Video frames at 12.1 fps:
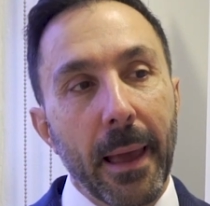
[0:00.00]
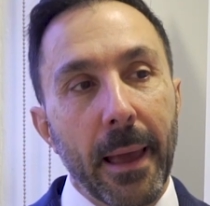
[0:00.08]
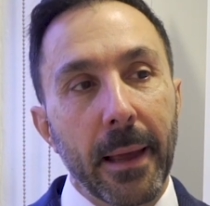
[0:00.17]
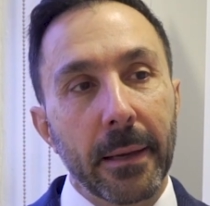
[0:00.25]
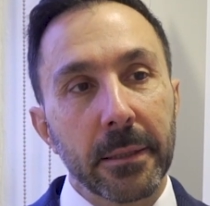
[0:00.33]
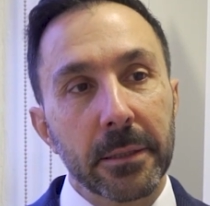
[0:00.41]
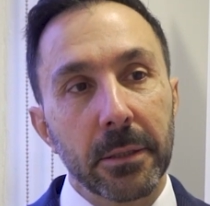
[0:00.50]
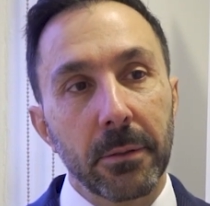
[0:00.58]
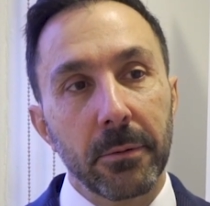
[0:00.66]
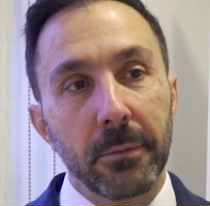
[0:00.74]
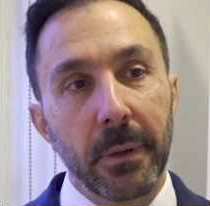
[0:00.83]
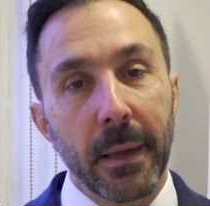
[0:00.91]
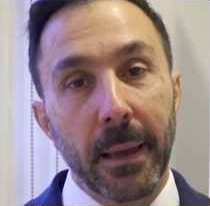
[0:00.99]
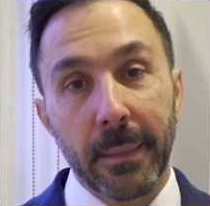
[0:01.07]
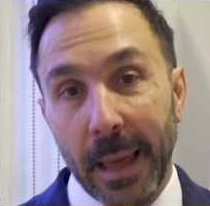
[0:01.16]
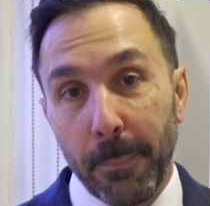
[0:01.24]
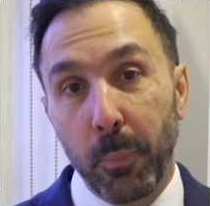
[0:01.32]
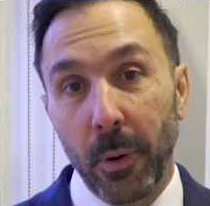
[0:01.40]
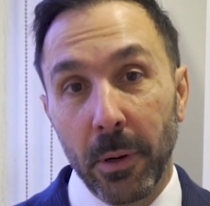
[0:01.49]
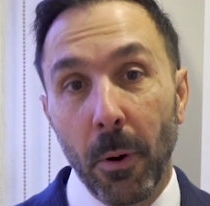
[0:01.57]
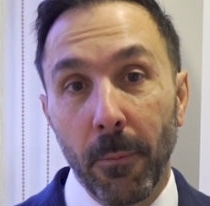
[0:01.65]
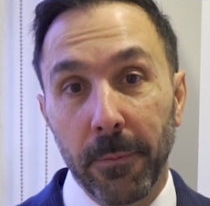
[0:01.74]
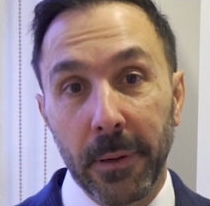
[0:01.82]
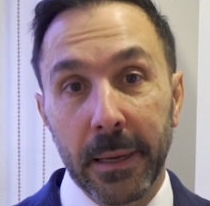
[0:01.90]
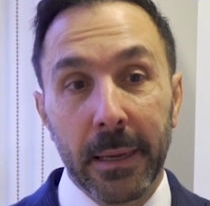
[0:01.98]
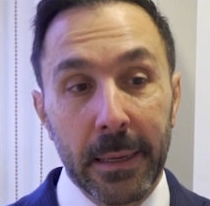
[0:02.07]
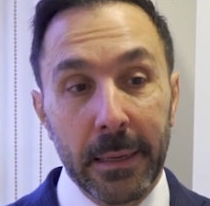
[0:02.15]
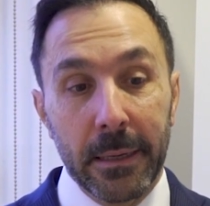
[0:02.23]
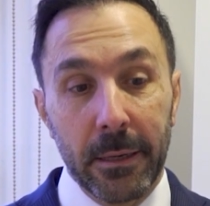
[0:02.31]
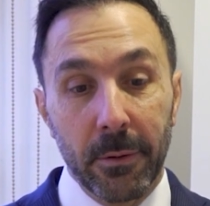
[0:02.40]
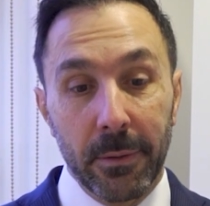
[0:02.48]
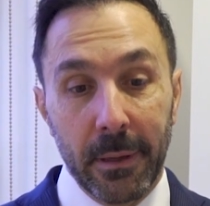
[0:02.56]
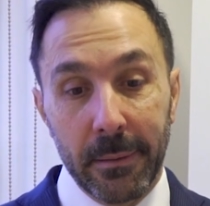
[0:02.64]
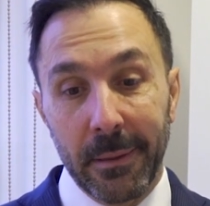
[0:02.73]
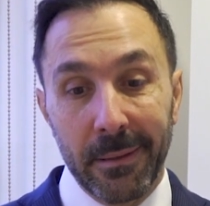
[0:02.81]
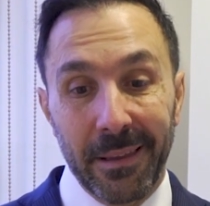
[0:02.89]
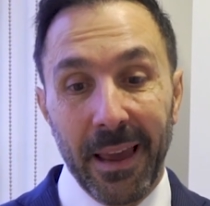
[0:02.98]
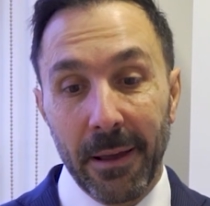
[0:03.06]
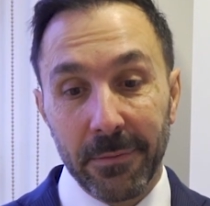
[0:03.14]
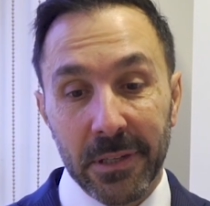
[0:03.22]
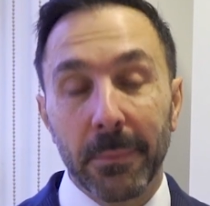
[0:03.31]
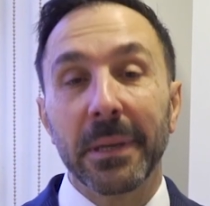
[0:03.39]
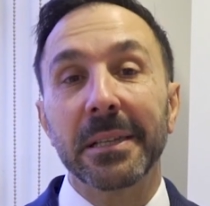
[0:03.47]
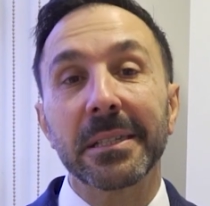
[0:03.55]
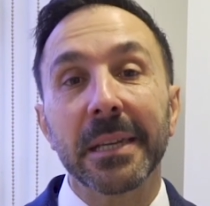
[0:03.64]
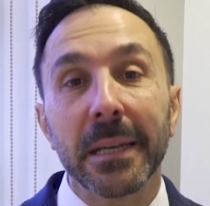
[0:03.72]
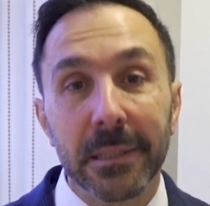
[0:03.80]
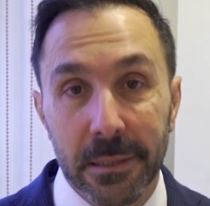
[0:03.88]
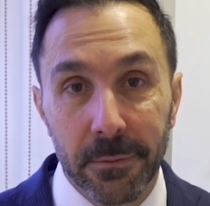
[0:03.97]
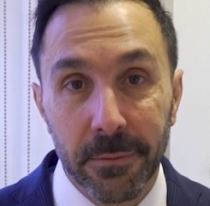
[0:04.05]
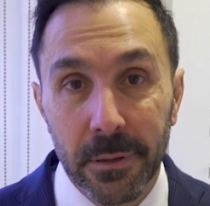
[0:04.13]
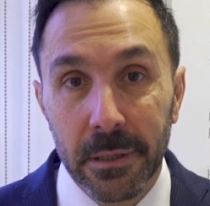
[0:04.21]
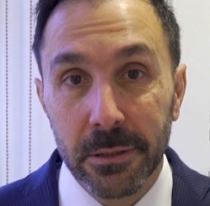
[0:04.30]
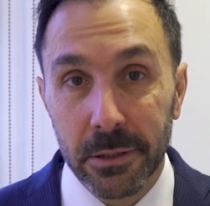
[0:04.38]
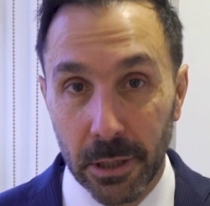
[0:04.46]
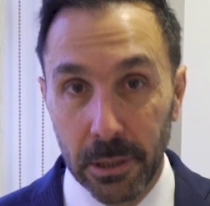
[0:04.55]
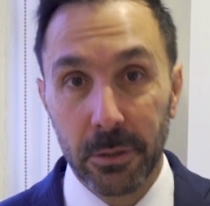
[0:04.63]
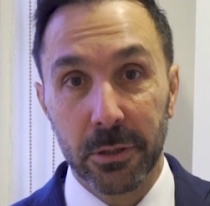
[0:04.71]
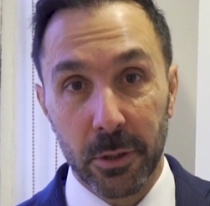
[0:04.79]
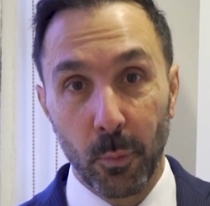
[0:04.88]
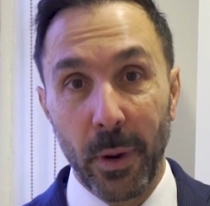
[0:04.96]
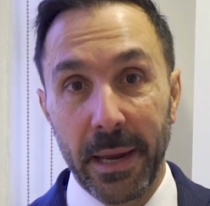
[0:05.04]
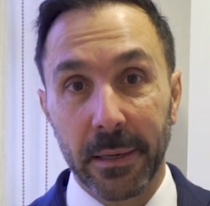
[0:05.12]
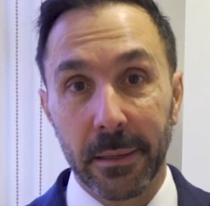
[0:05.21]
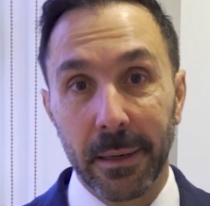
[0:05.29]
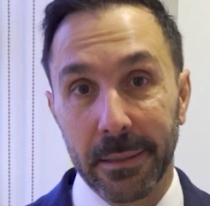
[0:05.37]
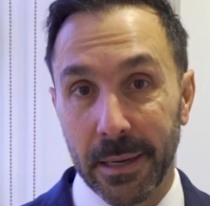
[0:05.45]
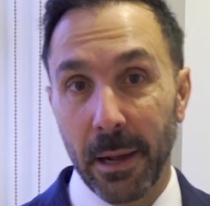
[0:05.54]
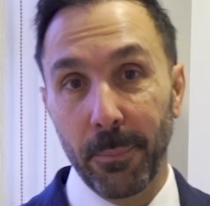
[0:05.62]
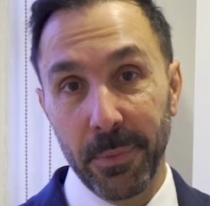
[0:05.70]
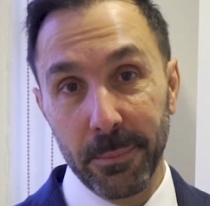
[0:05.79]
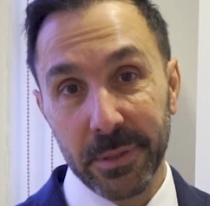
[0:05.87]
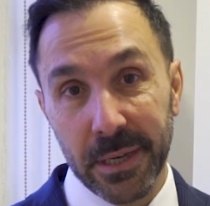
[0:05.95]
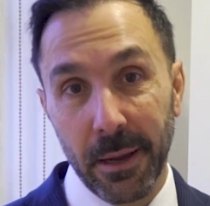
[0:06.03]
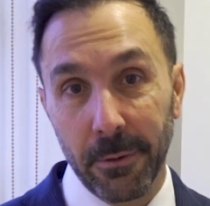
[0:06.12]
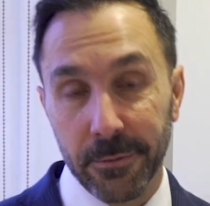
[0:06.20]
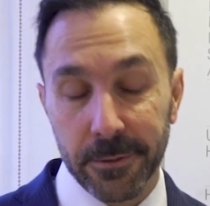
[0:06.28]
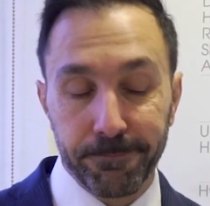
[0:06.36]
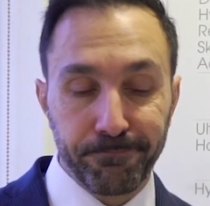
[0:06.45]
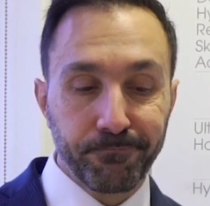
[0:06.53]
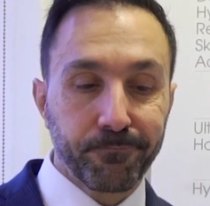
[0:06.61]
And so at that point, hopefully, they have some incentive to lose the weight and to help themselves.